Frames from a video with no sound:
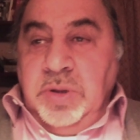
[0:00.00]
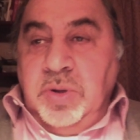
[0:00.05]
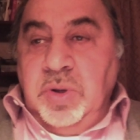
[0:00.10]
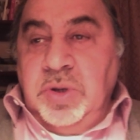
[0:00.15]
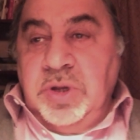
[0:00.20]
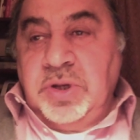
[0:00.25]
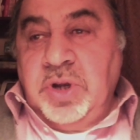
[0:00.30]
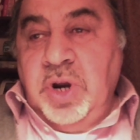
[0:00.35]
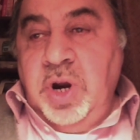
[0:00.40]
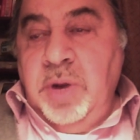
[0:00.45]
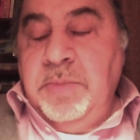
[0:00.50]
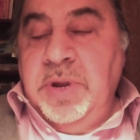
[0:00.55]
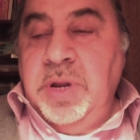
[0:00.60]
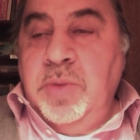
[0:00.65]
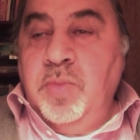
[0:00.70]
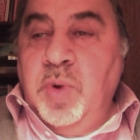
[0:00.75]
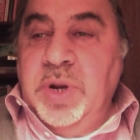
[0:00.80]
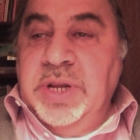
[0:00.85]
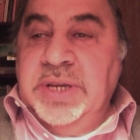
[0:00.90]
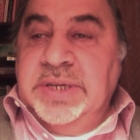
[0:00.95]
To
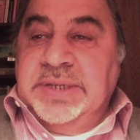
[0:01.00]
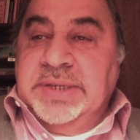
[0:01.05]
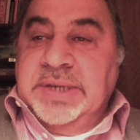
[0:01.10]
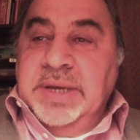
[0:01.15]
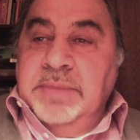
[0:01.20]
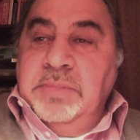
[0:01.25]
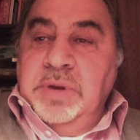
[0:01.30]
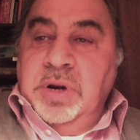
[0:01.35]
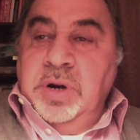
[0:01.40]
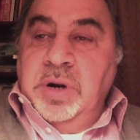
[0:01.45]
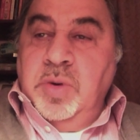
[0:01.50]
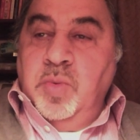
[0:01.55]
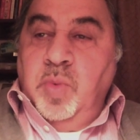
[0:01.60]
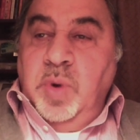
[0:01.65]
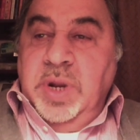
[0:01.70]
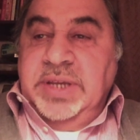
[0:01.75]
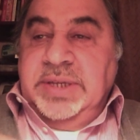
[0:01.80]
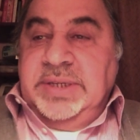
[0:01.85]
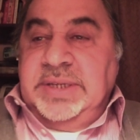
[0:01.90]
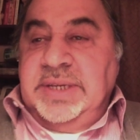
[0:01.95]
determine what is similar and
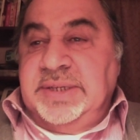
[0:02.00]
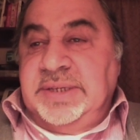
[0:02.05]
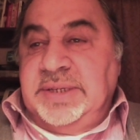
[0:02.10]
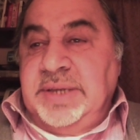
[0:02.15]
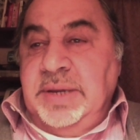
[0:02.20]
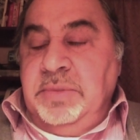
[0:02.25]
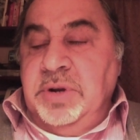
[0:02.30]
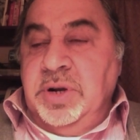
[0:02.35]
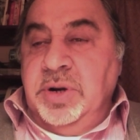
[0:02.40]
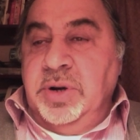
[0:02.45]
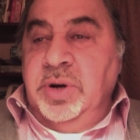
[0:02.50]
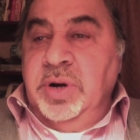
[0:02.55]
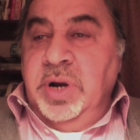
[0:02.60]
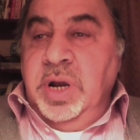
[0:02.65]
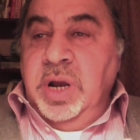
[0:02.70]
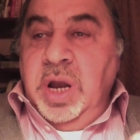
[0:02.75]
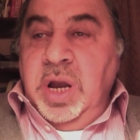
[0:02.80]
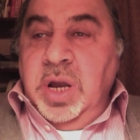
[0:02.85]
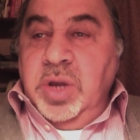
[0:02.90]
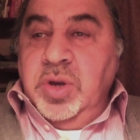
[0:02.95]
what is dissimilar,
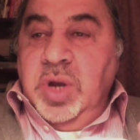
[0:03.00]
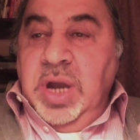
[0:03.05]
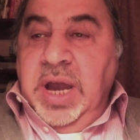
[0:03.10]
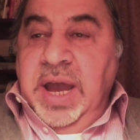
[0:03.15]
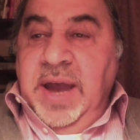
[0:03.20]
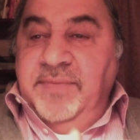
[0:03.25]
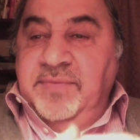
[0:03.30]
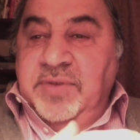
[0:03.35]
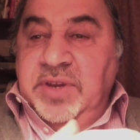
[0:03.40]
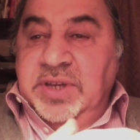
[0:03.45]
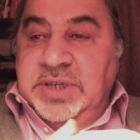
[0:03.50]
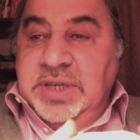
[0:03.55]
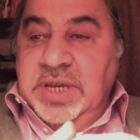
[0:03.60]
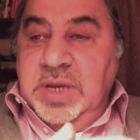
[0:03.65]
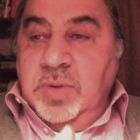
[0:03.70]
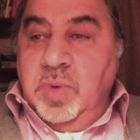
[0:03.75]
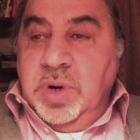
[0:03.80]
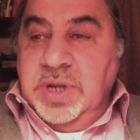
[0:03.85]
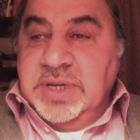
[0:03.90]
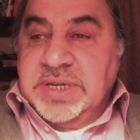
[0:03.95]
you have to
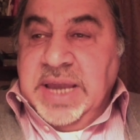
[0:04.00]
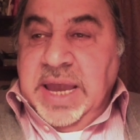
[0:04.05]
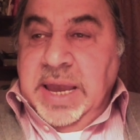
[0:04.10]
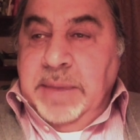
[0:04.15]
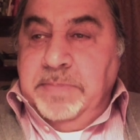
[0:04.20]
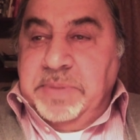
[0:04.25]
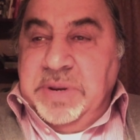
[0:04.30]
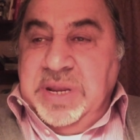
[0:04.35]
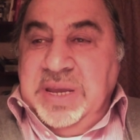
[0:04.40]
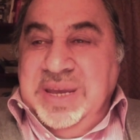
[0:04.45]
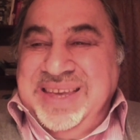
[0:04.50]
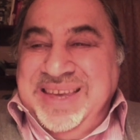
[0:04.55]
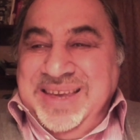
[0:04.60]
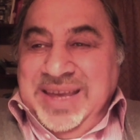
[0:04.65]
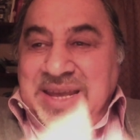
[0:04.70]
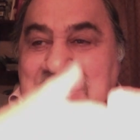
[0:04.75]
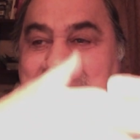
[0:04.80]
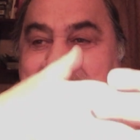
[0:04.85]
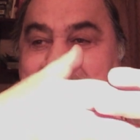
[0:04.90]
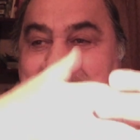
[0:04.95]
see what is happening
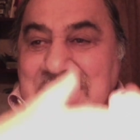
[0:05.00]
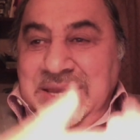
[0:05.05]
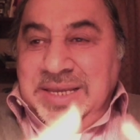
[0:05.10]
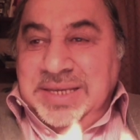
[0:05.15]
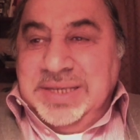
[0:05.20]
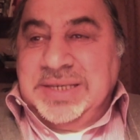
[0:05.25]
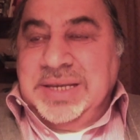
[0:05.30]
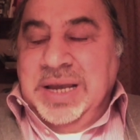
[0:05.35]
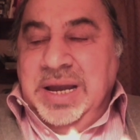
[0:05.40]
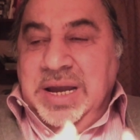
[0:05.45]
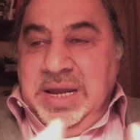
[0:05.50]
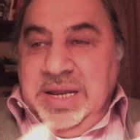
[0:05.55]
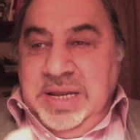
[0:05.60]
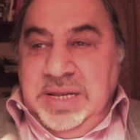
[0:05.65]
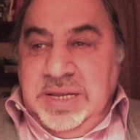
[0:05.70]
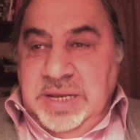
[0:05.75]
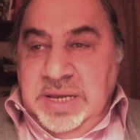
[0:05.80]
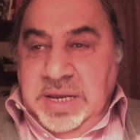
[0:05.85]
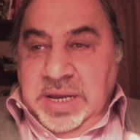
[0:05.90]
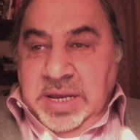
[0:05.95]
inside
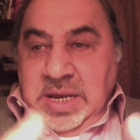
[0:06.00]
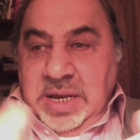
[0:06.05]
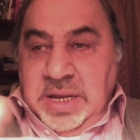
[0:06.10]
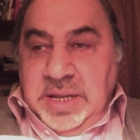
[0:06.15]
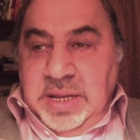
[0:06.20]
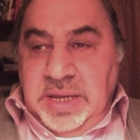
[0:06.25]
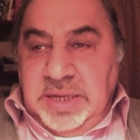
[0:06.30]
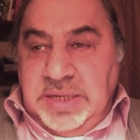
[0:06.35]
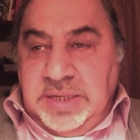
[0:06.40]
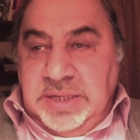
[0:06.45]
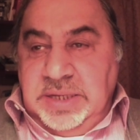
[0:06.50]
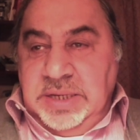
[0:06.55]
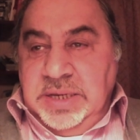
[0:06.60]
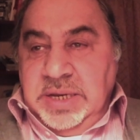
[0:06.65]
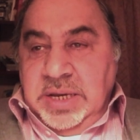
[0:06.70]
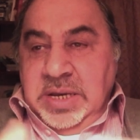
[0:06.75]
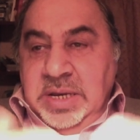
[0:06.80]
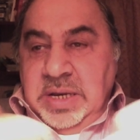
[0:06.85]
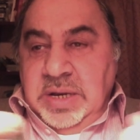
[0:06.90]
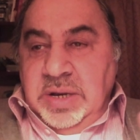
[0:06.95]
this
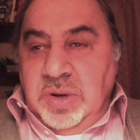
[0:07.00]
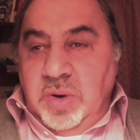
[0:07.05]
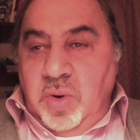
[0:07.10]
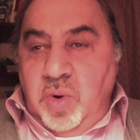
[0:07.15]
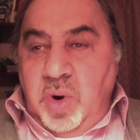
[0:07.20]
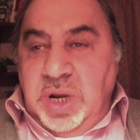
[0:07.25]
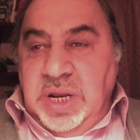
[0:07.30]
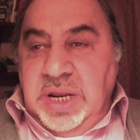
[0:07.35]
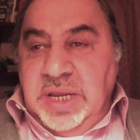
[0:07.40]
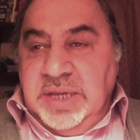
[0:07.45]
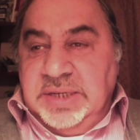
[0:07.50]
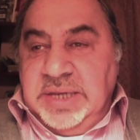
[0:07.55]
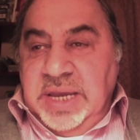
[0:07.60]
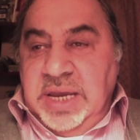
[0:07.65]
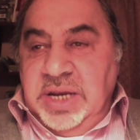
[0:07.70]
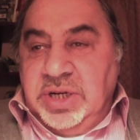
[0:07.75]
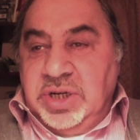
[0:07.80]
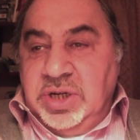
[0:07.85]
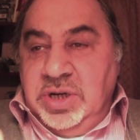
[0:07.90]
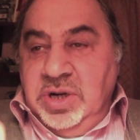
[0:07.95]

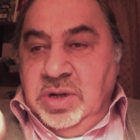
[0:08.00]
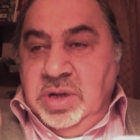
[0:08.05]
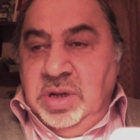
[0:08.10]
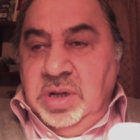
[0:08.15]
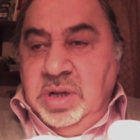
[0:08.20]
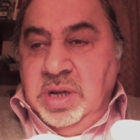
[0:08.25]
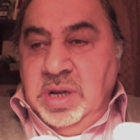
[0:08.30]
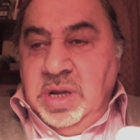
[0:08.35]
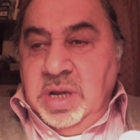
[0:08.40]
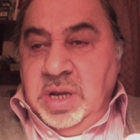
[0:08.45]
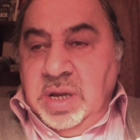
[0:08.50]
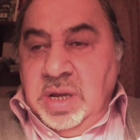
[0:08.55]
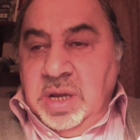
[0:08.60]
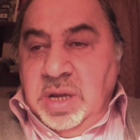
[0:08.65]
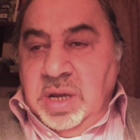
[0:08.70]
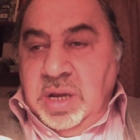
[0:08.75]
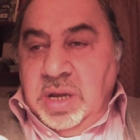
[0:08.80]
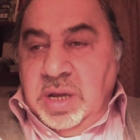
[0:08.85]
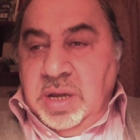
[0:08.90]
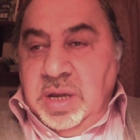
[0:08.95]
organizational
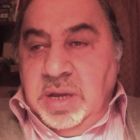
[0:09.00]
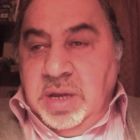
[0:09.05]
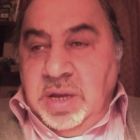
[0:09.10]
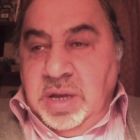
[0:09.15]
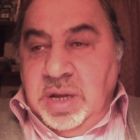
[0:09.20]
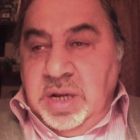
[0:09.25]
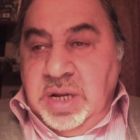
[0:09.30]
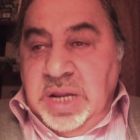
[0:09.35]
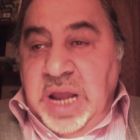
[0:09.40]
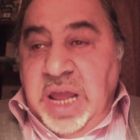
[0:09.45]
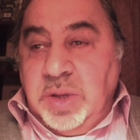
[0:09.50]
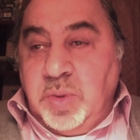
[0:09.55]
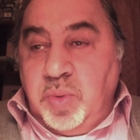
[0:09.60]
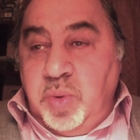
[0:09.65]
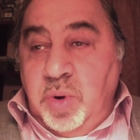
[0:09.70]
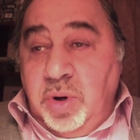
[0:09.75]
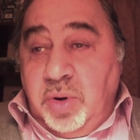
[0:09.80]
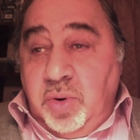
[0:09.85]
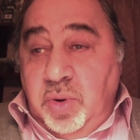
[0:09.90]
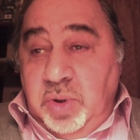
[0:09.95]

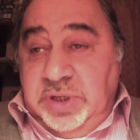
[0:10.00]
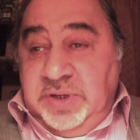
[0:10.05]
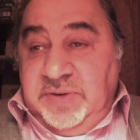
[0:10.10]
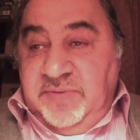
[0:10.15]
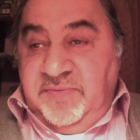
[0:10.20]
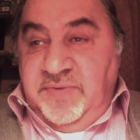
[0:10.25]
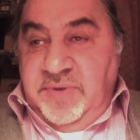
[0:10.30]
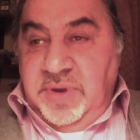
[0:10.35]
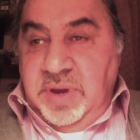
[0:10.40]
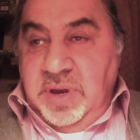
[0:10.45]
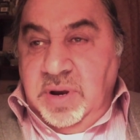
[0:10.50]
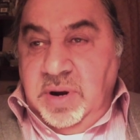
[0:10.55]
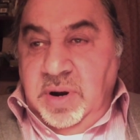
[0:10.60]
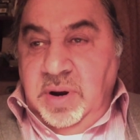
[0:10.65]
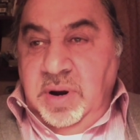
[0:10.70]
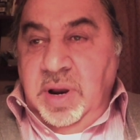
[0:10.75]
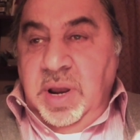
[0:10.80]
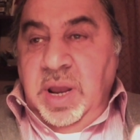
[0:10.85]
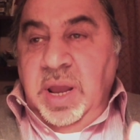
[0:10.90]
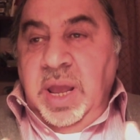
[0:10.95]
network or
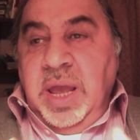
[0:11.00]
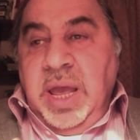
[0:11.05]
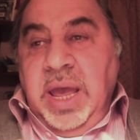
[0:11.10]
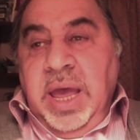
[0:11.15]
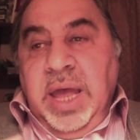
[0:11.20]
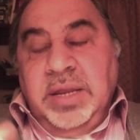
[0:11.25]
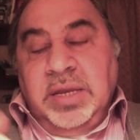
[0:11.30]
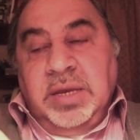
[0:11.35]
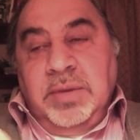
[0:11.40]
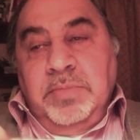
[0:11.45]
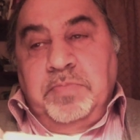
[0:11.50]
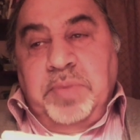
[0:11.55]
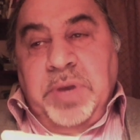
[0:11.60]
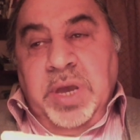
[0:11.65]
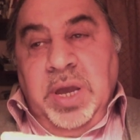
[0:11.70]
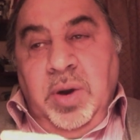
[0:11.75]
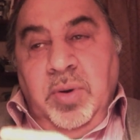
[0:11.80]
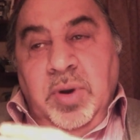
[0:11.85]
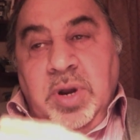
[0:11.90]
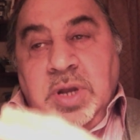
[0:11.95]
sphere and
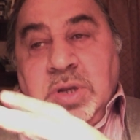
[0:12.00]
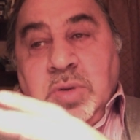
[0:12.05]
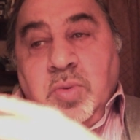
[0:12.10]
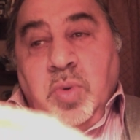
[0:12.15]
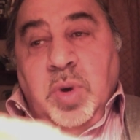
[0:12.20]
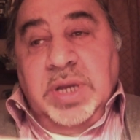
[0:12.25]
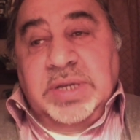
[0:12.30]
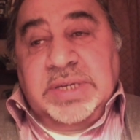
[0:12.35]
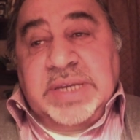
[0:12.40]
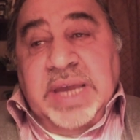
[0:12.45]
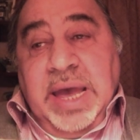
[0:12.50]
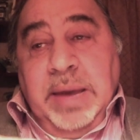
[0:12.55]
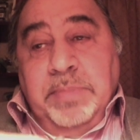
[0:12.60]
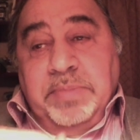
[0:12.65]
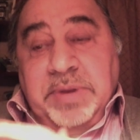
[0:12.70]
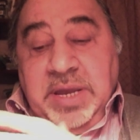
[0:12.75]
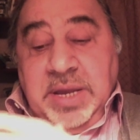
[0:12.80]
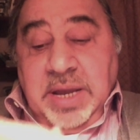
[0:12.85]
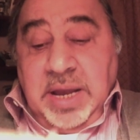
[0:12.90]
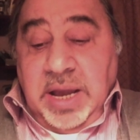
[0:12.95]
compare it to what is
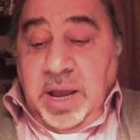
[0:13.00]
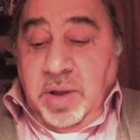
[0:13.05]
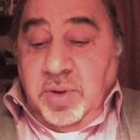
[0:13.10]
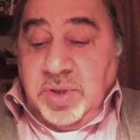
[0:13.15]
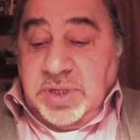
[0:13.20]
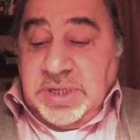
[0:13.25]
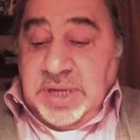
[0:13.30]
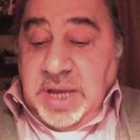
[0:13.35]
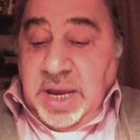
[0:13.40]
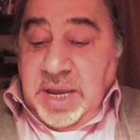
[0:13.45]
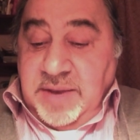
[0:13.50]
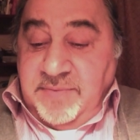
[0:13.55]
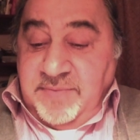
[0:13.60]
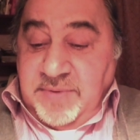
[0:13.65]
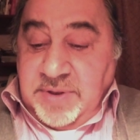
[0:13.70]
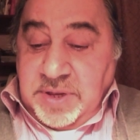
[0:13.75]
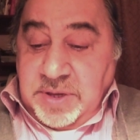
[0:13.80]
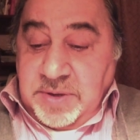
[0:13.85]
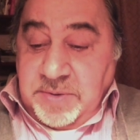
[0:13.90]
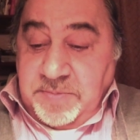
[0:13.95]
happening outside of
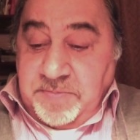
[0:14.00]
it.